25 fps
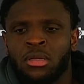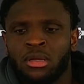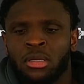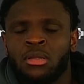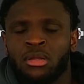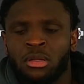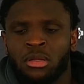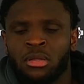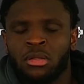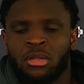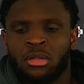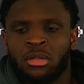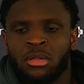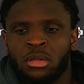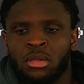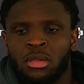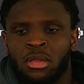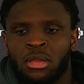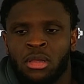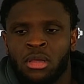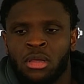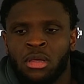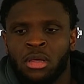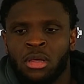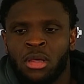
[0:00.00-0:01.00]
At
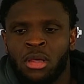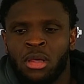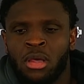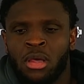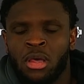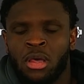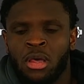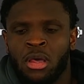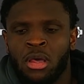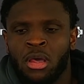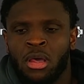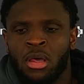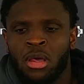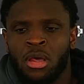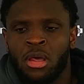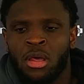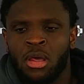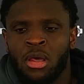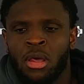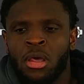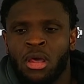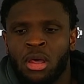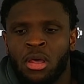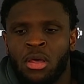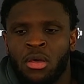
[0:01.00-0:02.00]
what point during the
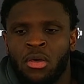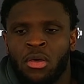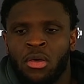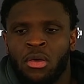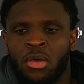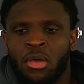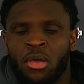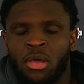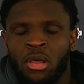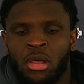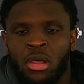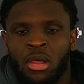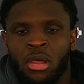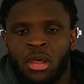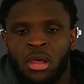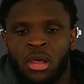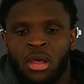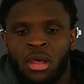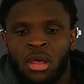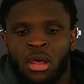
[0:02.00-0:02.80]
offseason did that occur?